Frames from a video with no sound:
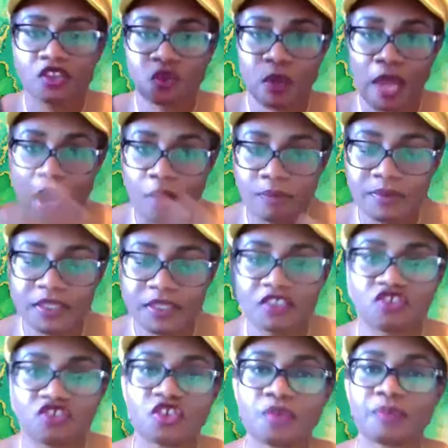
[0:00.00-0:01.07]
to help
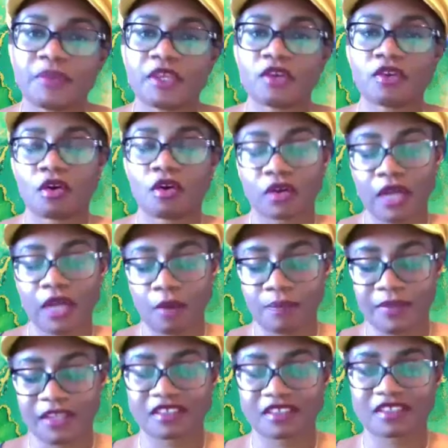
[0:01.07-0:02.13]
distribute or help
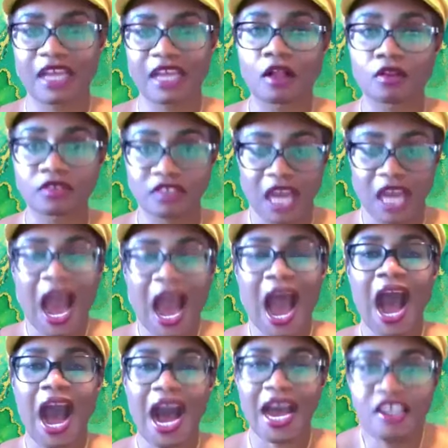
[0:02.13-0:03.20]
the cells
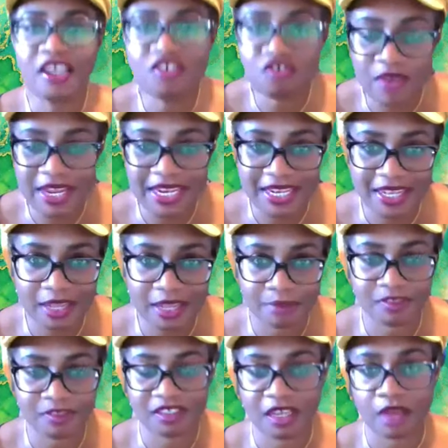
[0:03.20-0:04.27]
hydrate
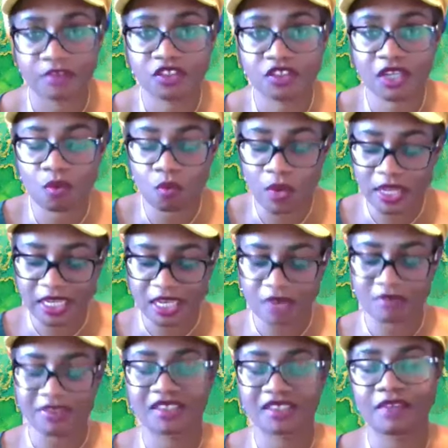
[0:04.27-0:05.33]
themselves so that when they
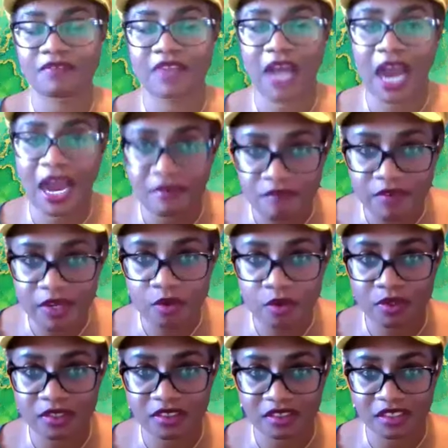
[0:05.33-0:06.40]
receive the high
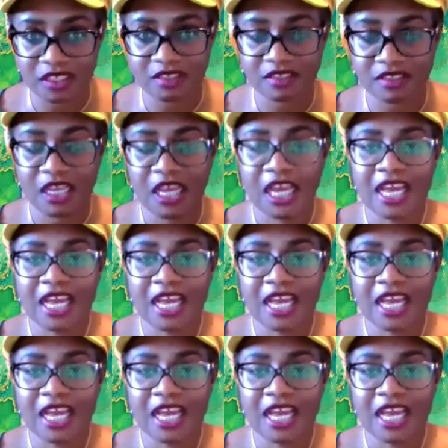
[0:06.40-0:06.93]
frequencies,